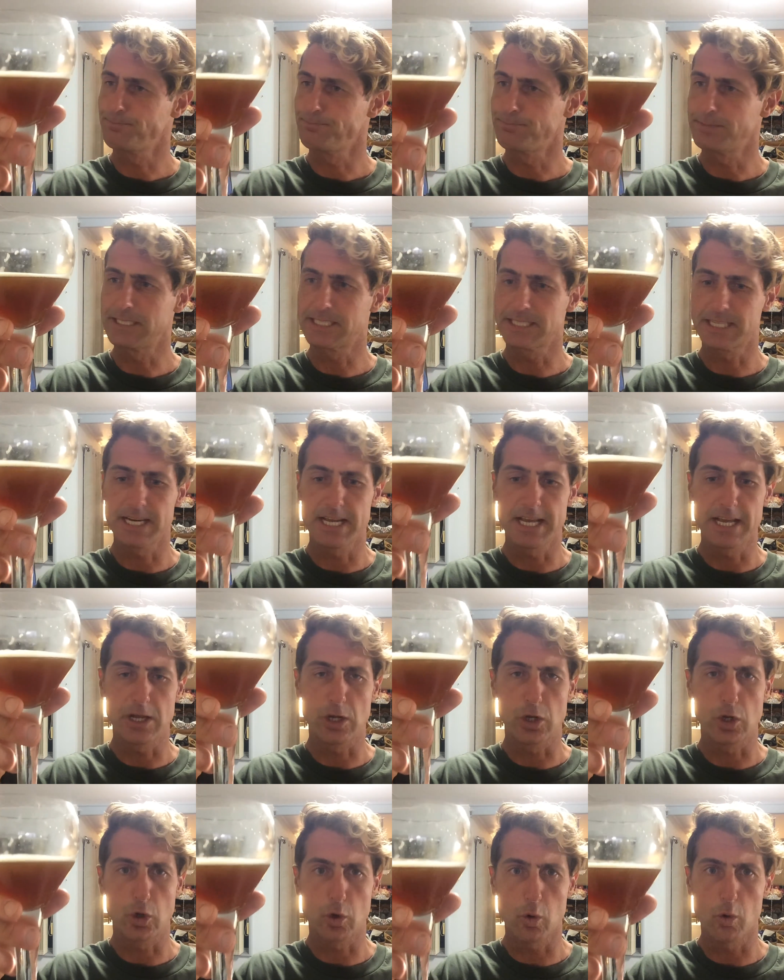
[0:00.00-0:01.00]
biscuity,
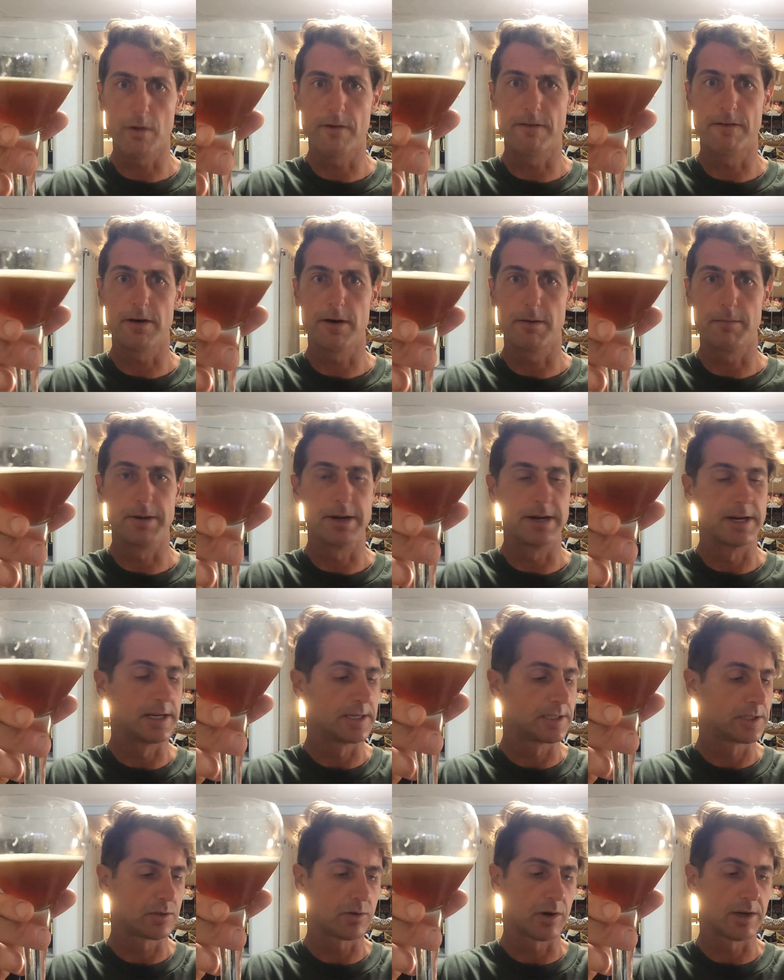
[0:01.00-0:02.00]
good firm
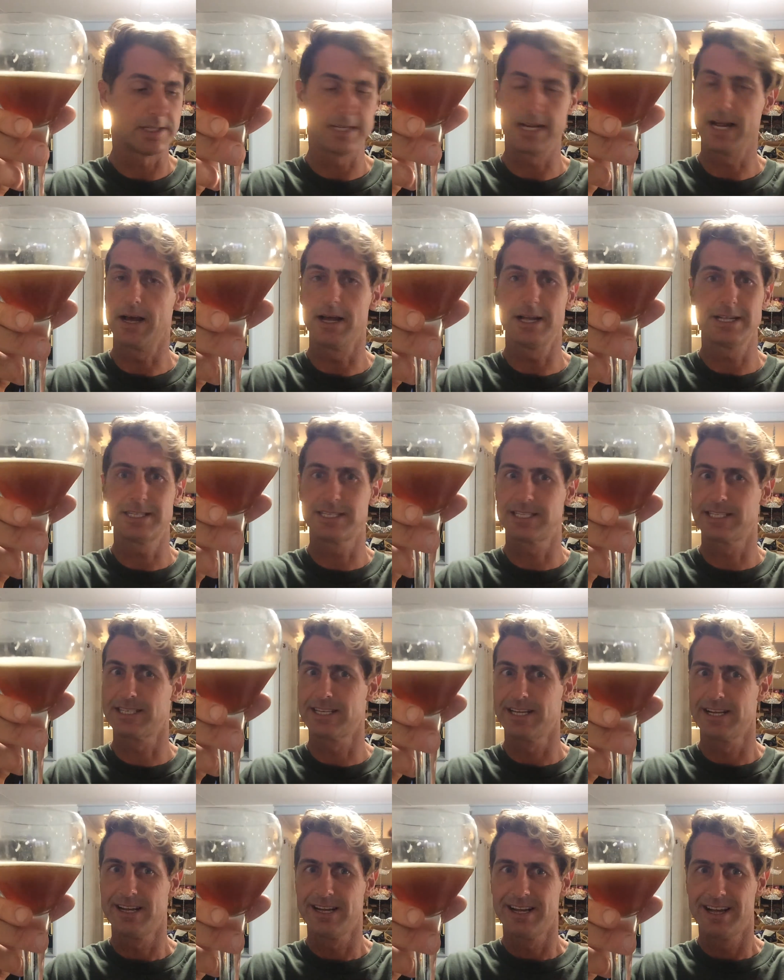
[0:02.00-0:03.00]
bitterness, dries it out.
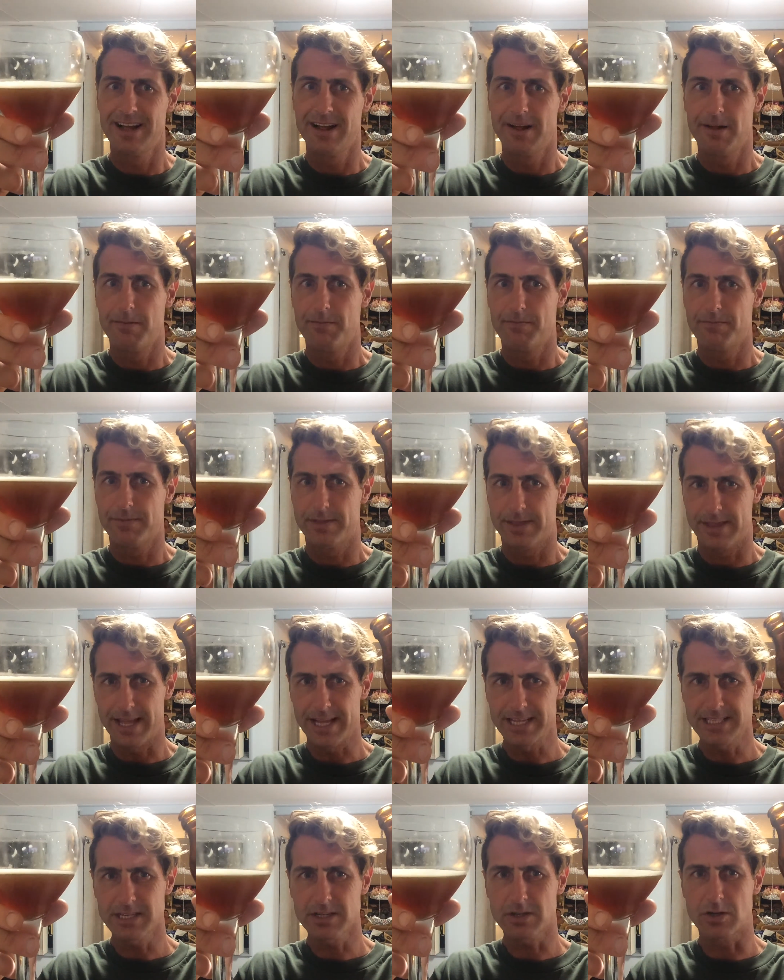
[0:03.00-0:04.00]
It's
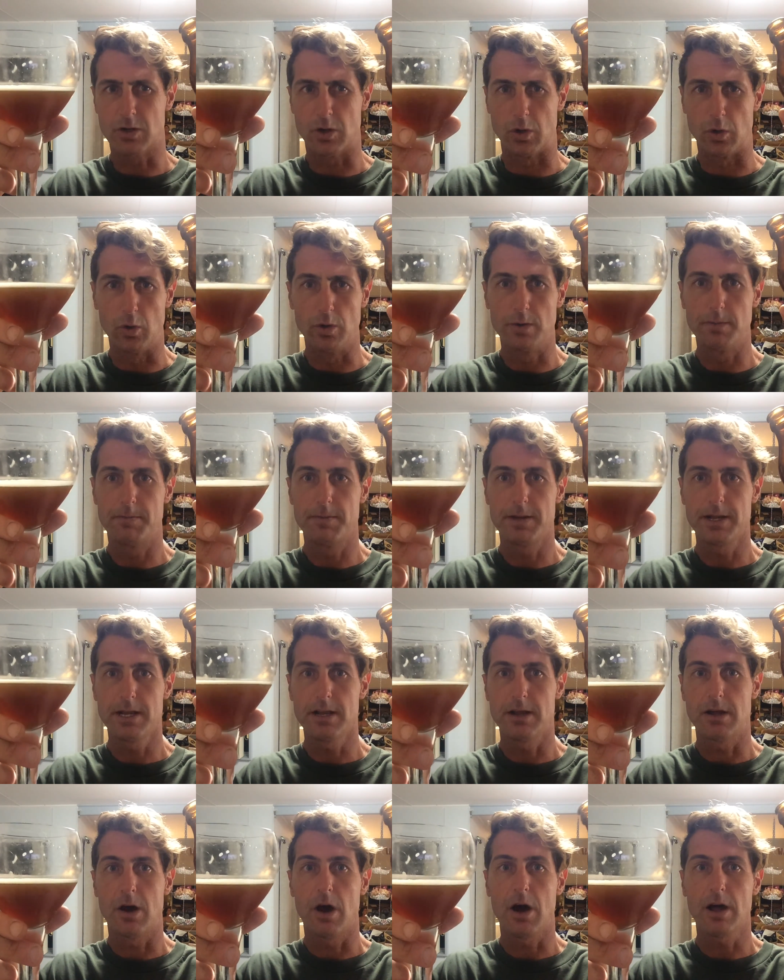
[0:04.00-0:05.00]
that's a good
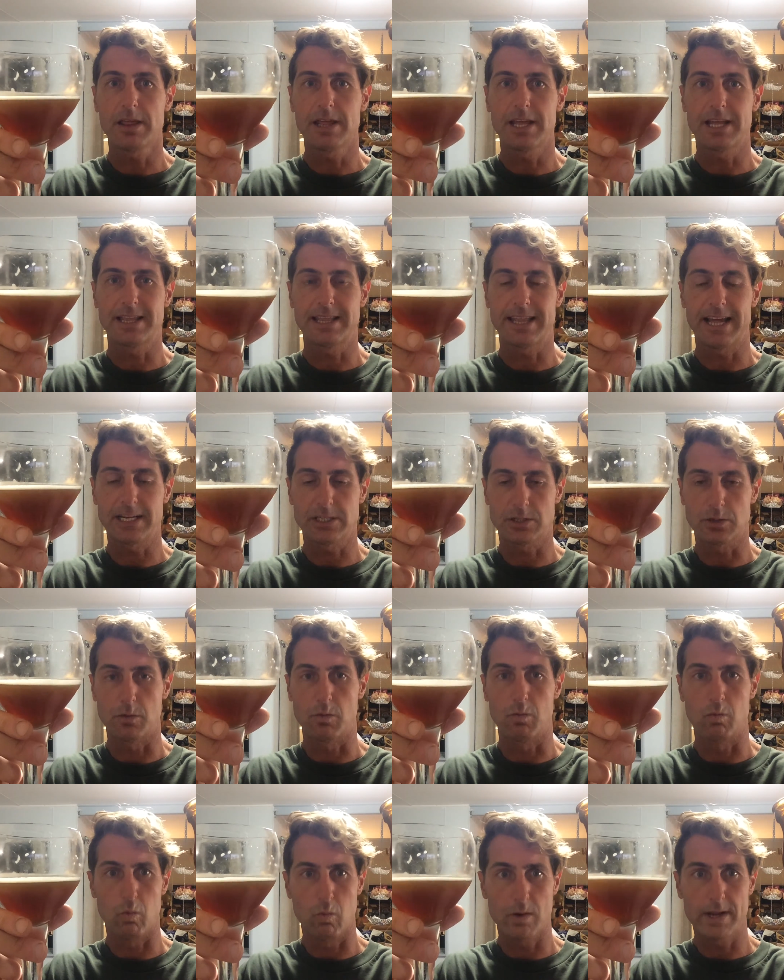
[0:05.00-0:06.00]
beer. I think that should
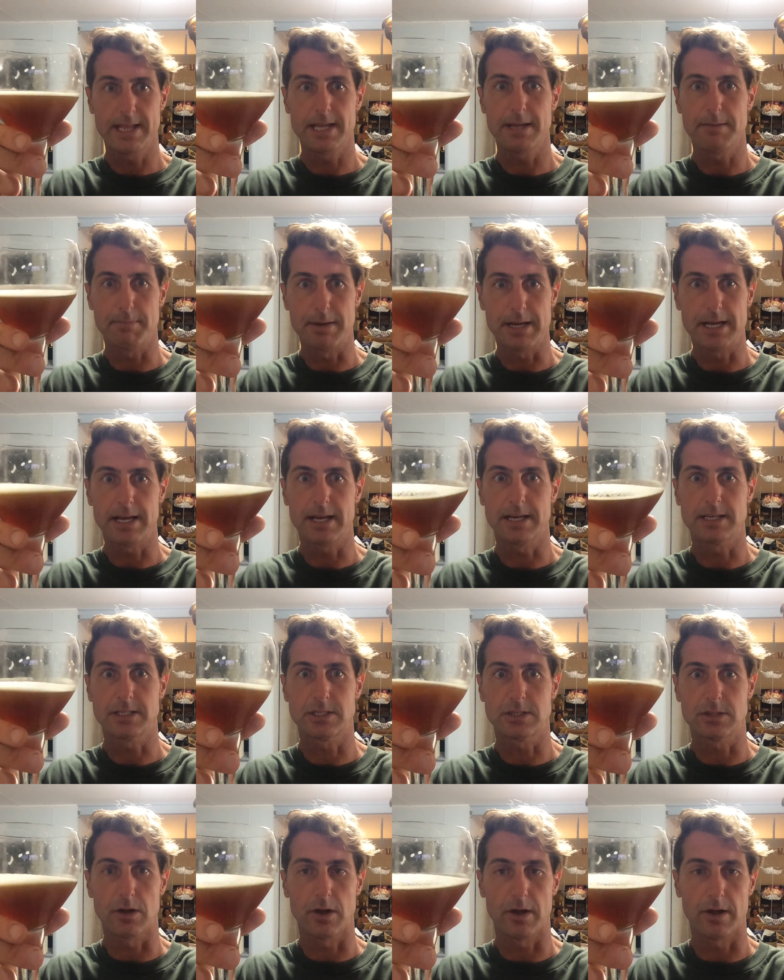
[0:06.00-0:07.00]
really be a
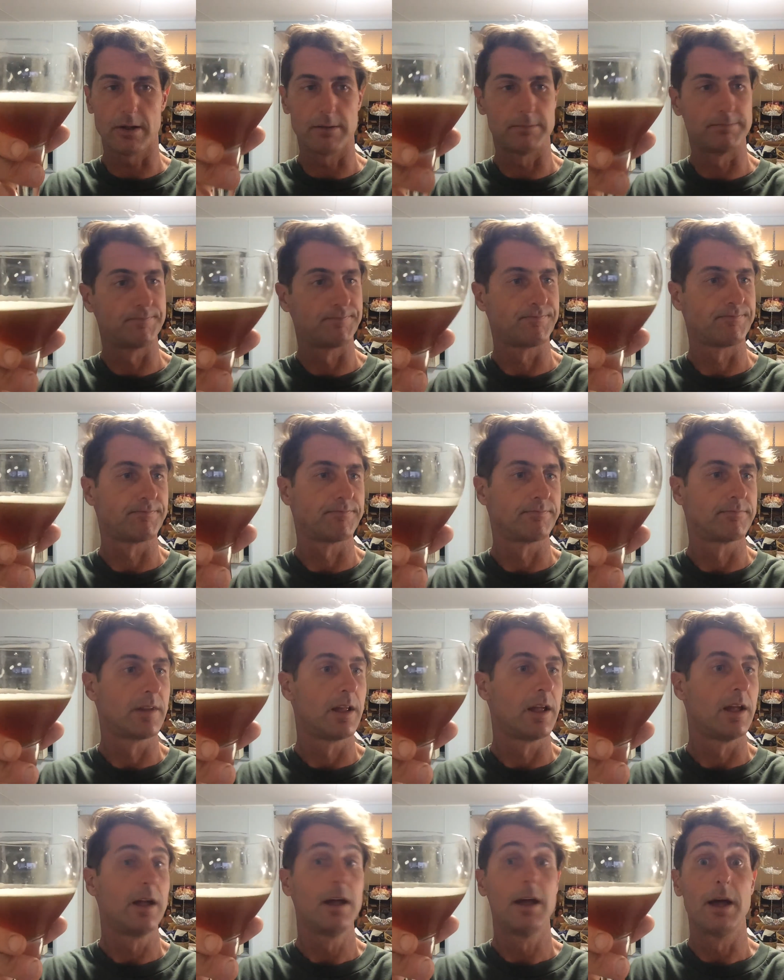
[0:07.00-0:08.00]
style.
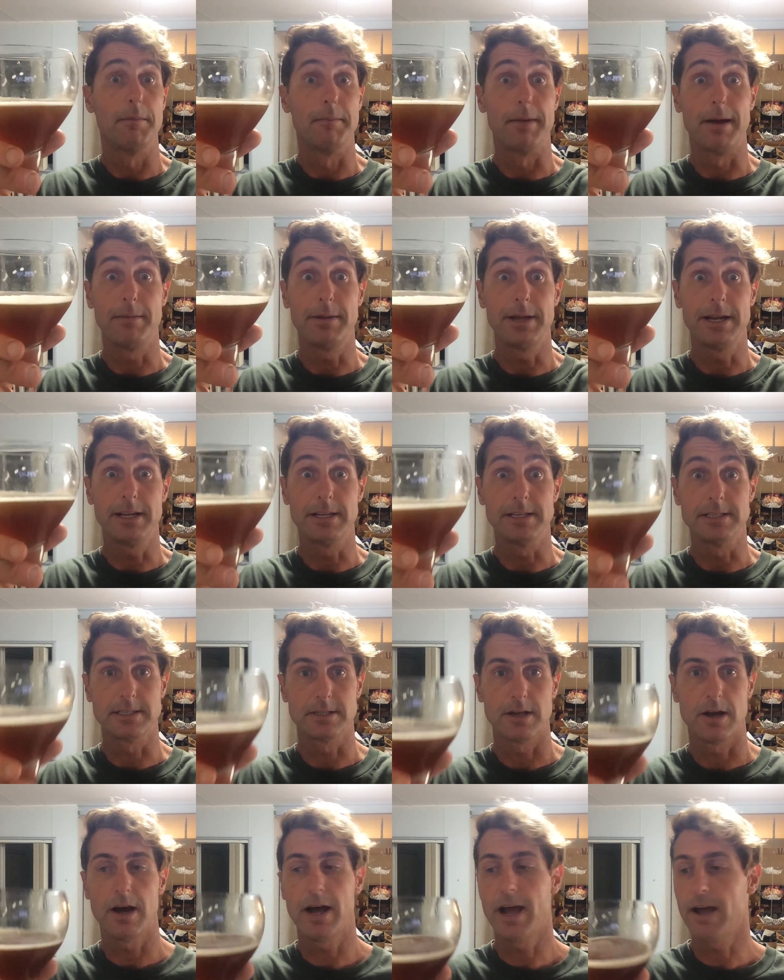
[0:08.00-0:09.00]
Maybe it
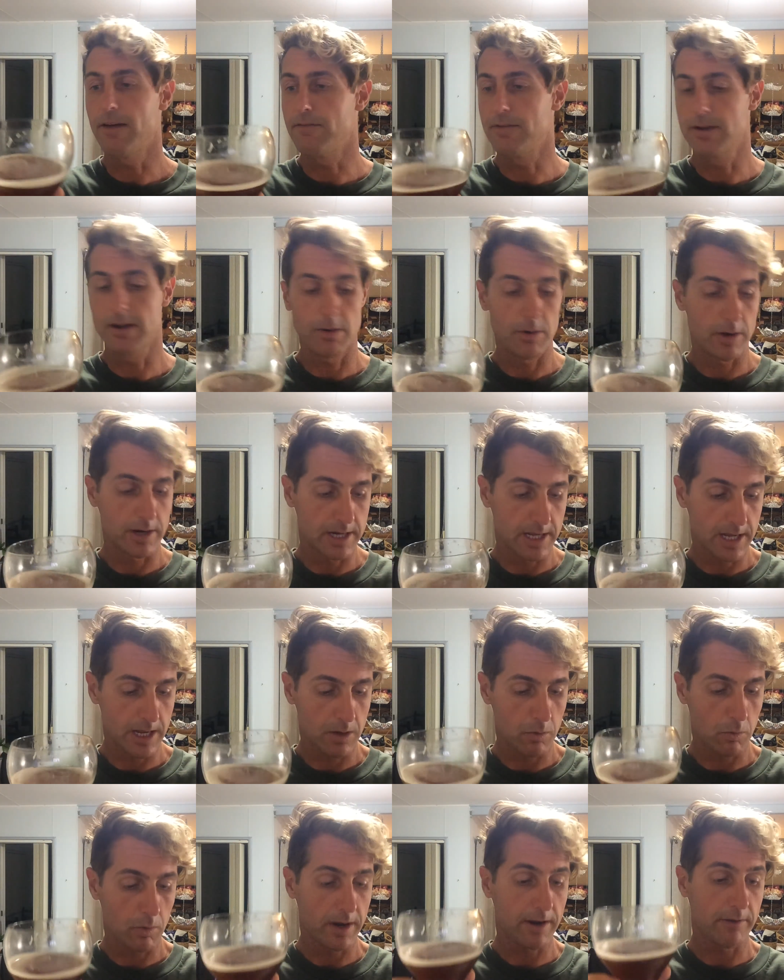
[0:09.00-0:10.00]
is. I have no
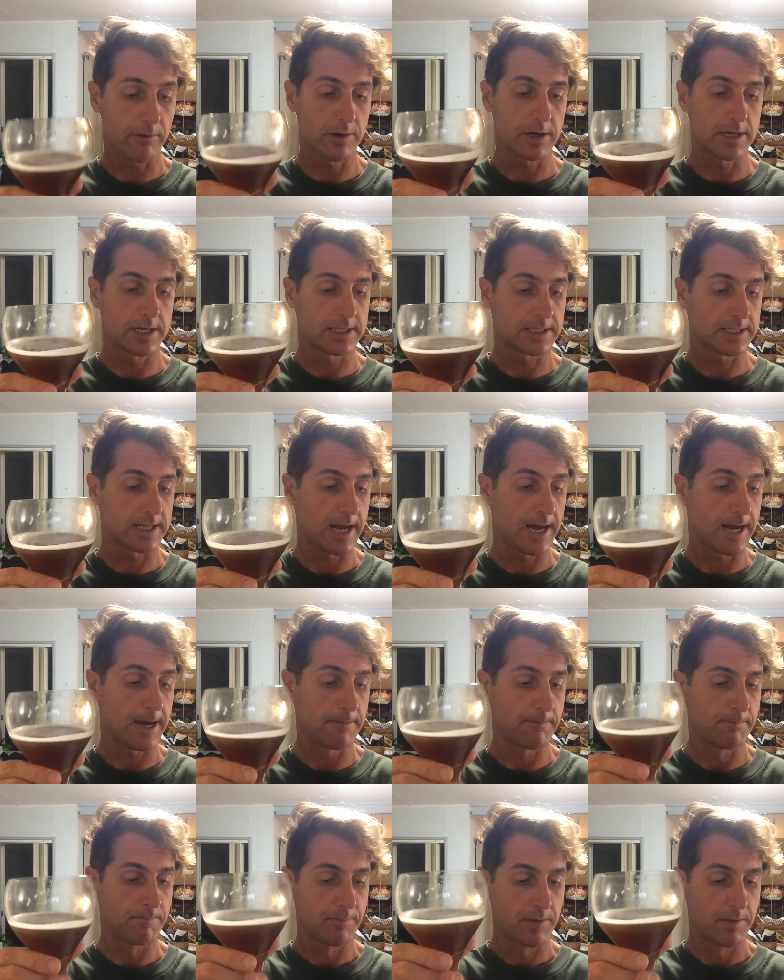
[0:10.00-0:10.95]
idea. Whatever it is, um,